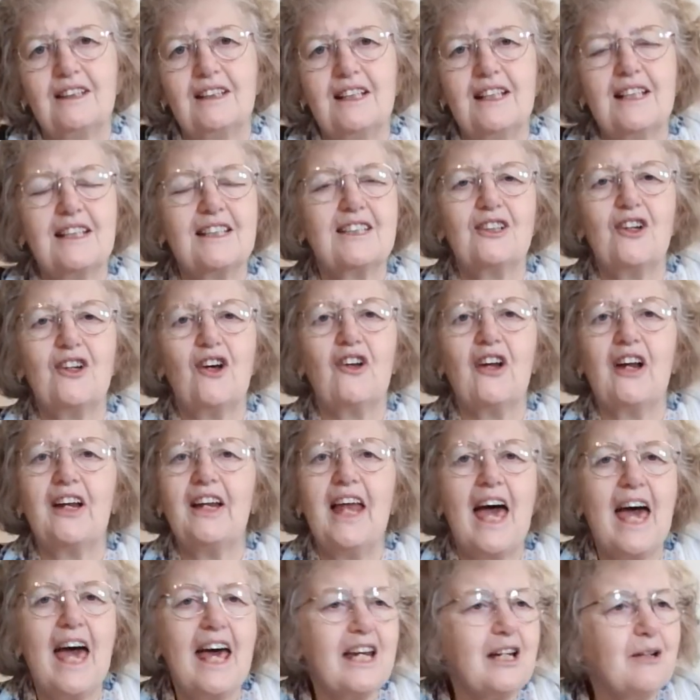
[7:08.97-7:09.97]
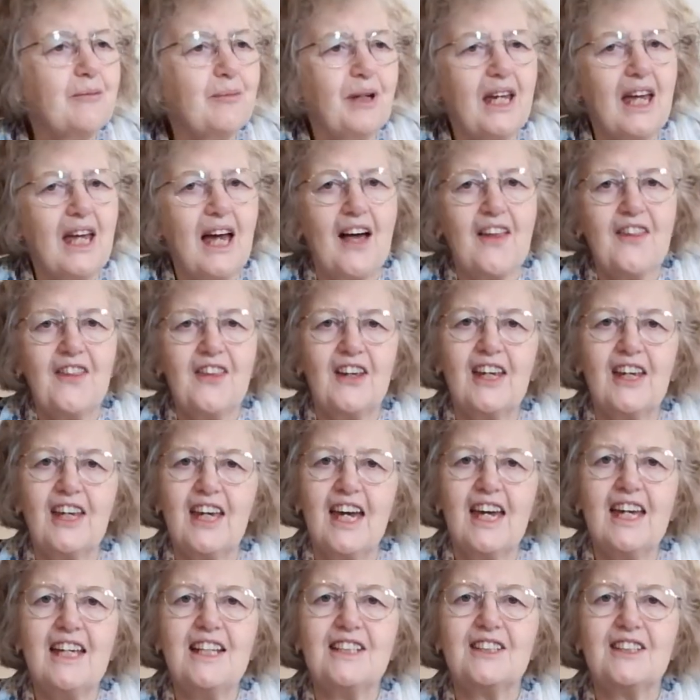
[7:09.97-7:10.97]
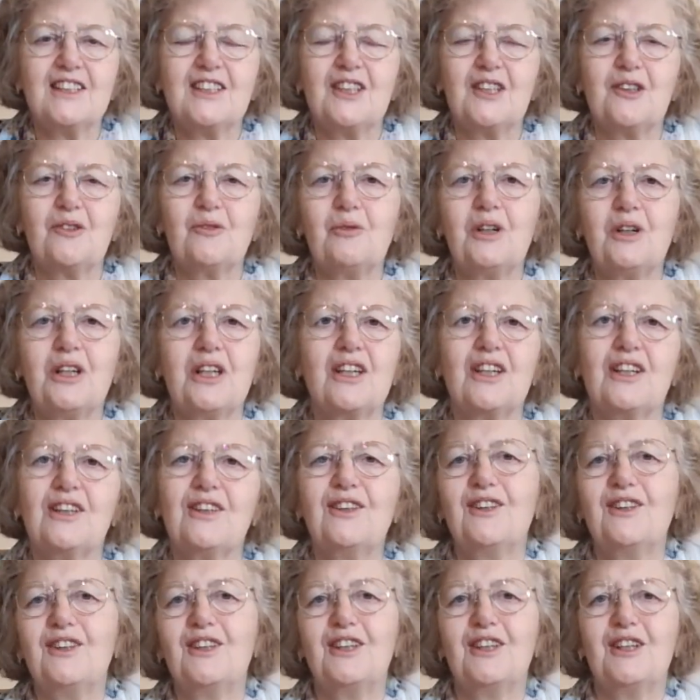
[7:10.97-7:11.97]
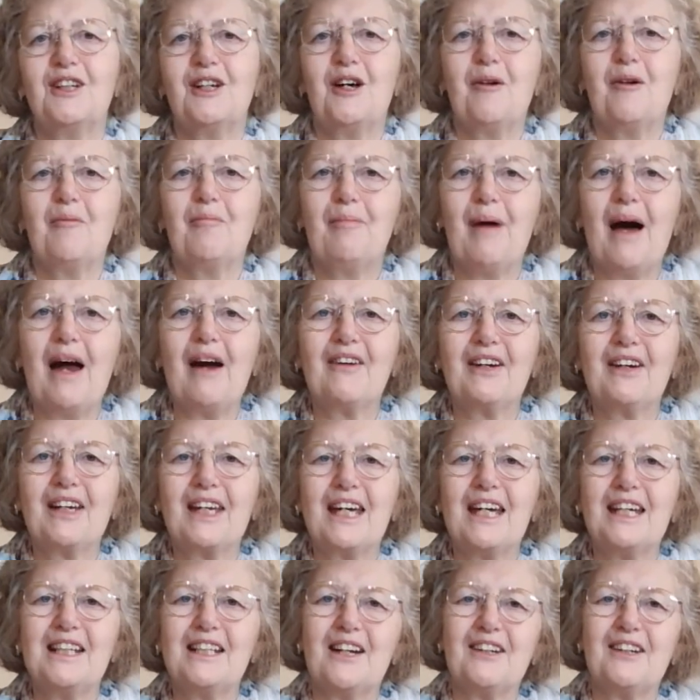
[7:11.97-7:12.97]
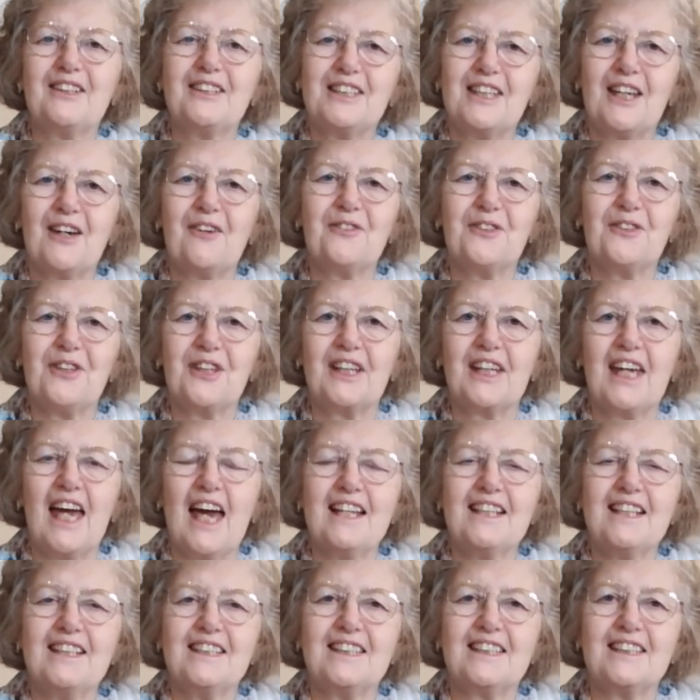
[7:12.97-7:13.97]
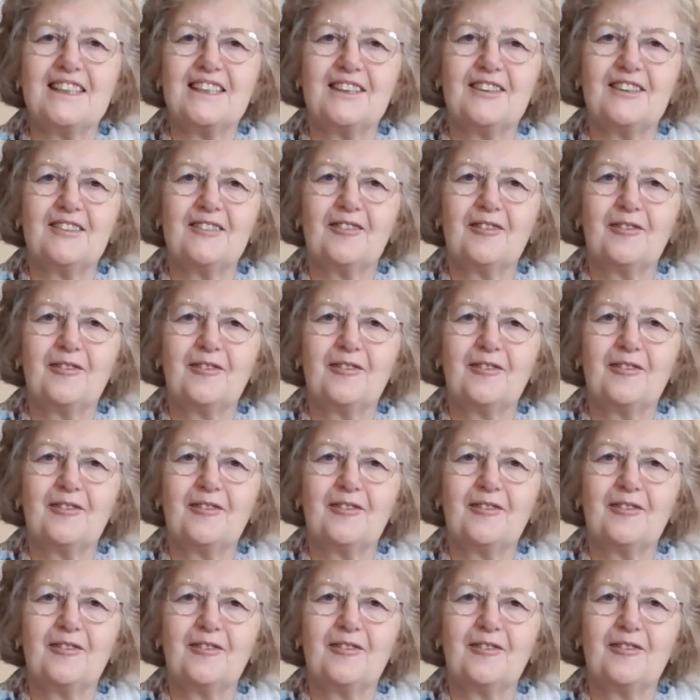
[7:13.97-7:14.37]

It's not an enemy at the gate that we can barricade ourselves against.